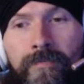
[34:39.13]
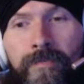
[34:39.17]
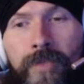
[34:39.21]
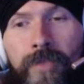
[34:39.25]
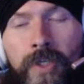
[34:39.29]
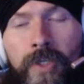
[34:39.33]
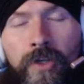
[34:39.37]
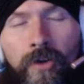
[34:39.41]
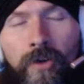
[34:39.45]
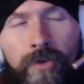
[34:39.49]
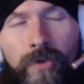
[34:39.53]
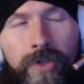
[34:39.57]

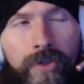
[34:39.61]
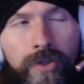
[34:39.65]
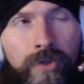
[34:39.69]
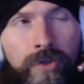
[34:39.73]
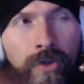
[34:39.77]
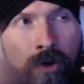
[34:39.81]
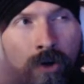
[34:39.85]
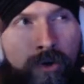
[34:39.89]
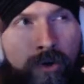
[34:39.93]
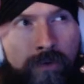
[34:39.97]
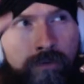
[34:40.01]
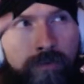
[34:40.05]
You know, you
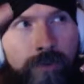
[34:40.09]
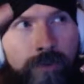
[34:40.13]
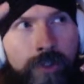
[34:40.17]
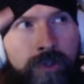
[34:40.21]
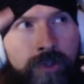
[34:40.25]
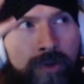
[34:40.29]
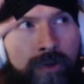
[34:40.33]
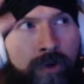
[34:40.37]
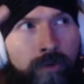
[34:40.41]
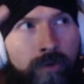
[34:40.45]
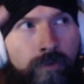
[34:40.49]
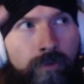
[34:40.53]
don't
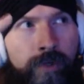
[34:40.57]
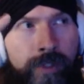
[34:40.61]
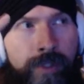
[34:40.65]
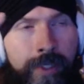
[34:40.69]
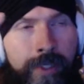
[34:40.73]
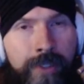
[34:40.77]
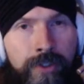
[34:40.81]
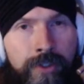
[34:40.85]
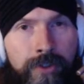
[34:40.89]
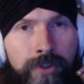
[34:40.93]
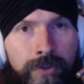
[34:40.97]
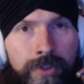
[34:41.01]

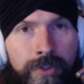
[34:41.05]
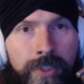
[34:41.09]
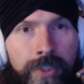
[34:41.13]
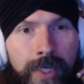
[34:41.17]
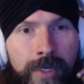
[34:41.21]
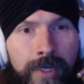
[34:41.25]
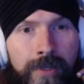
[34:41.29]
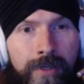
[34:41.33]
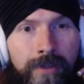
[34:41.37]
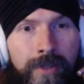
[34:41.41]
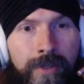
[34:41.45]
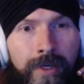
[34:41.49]
realize you're
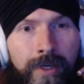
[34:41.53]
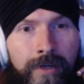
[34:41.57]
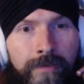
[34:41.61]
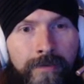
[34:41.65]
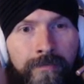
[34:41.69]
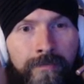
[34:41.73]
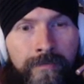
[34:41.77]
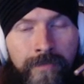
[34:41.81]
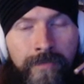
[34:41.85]
saying that,